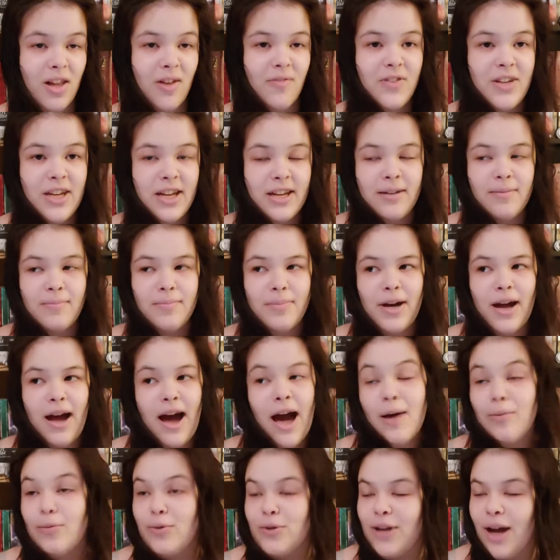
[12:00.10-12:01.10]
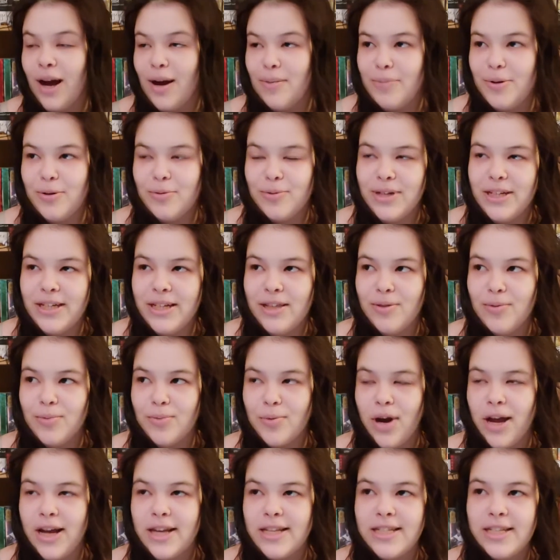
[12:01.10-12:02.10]
loved it, but I will not be reading the
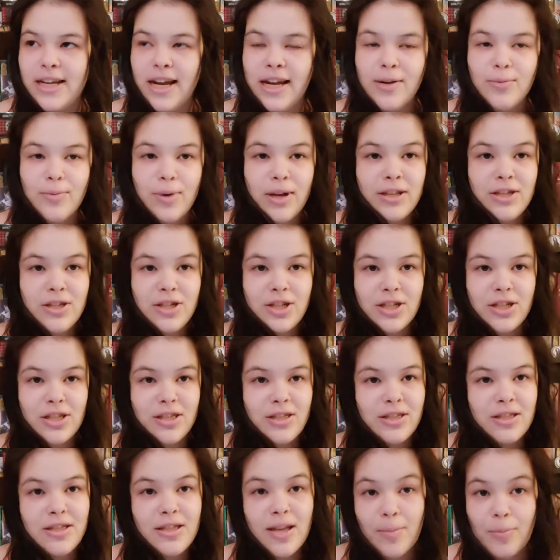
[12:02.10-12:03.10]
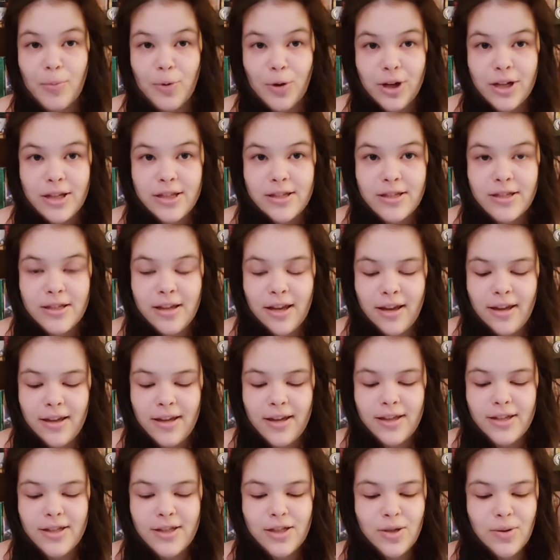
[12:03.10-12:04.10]
rest. I read just the summaries,
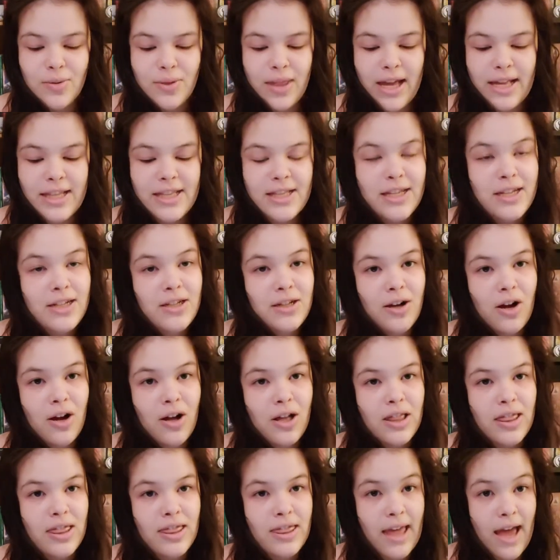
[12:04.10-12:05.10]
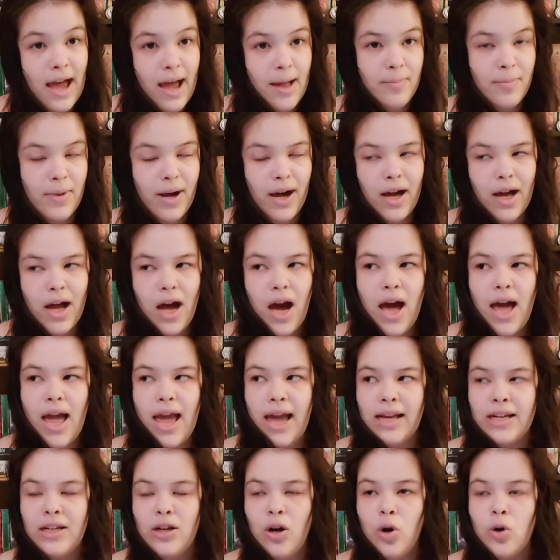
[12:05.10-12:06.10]
so that's it on that manga.
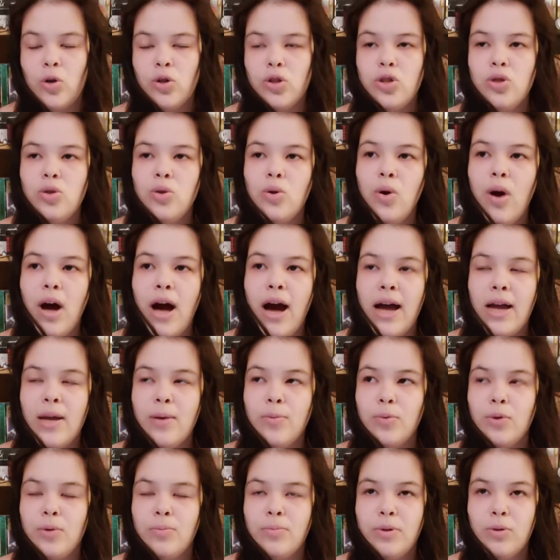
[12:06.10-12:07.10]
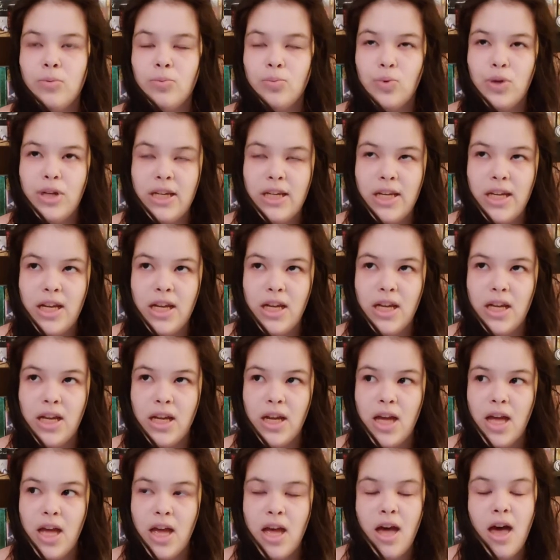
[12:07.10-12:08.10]
And also I will be
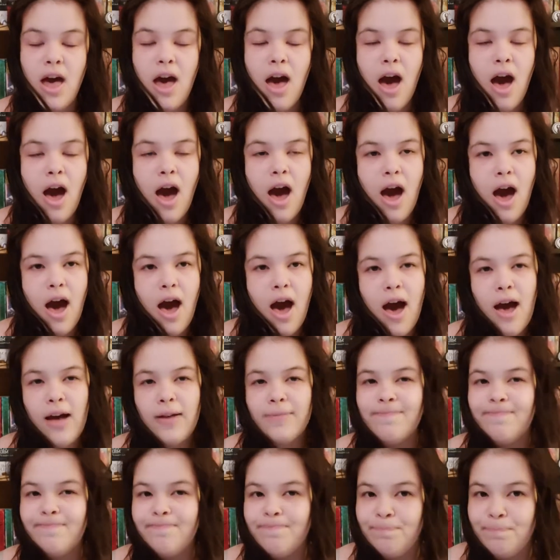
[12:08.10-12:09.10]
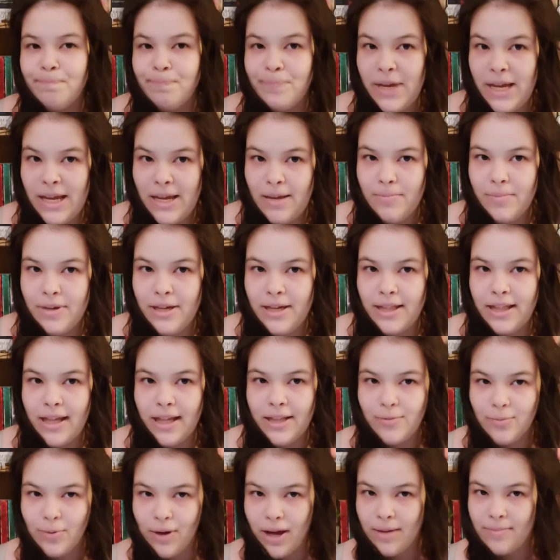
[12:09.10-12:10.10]
reading, maybe
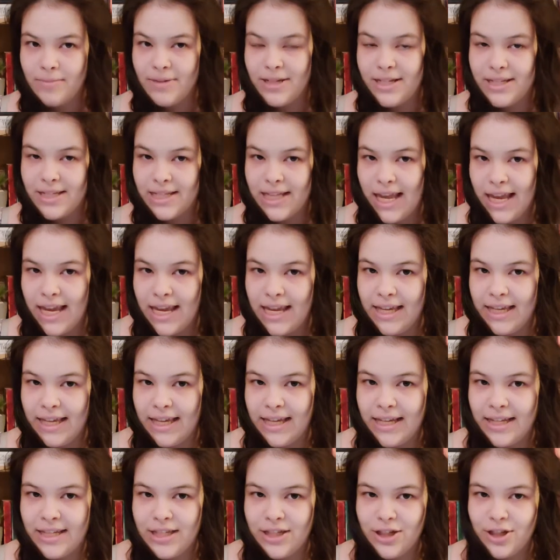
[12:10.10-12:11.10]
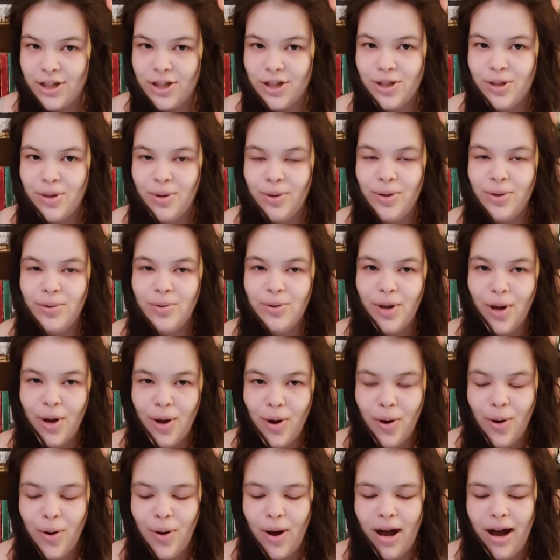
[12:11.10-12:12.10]
that's why I'm saying it, just so you
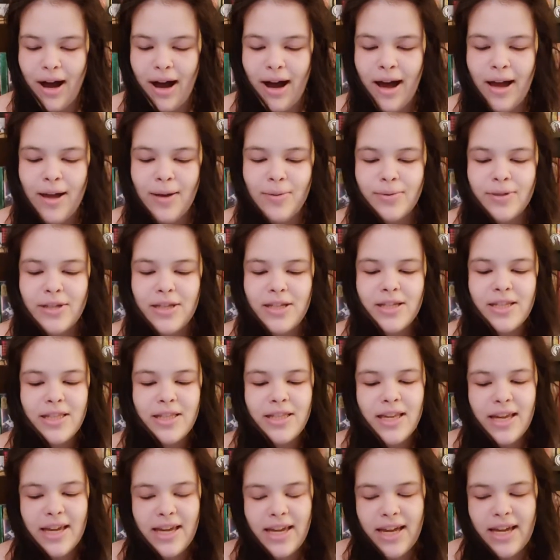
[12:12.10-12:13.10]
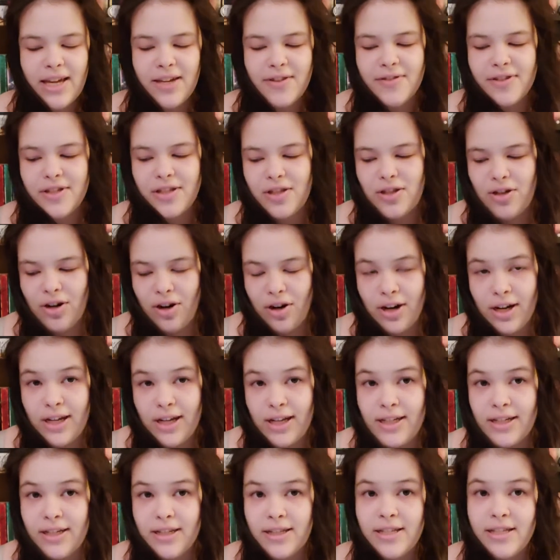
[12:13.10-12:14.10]
know, I was thinking of
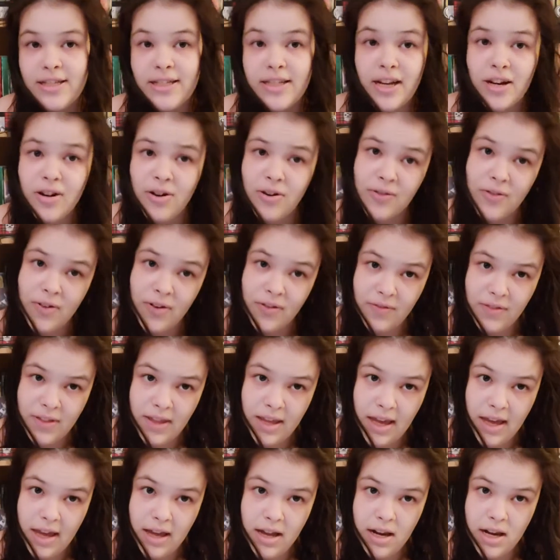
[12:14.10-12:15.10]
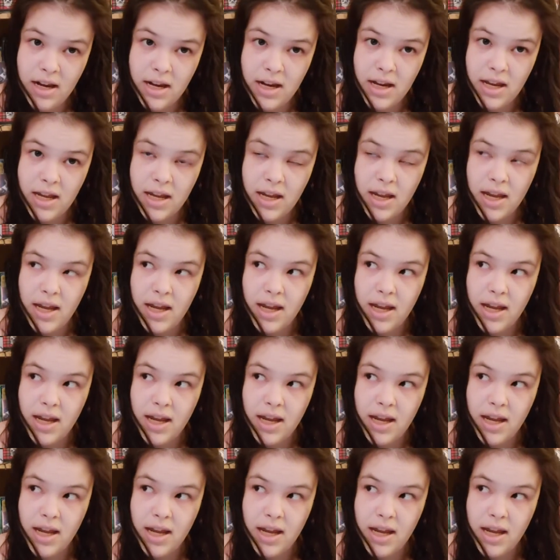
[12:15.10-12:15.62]
starting Seraph of the End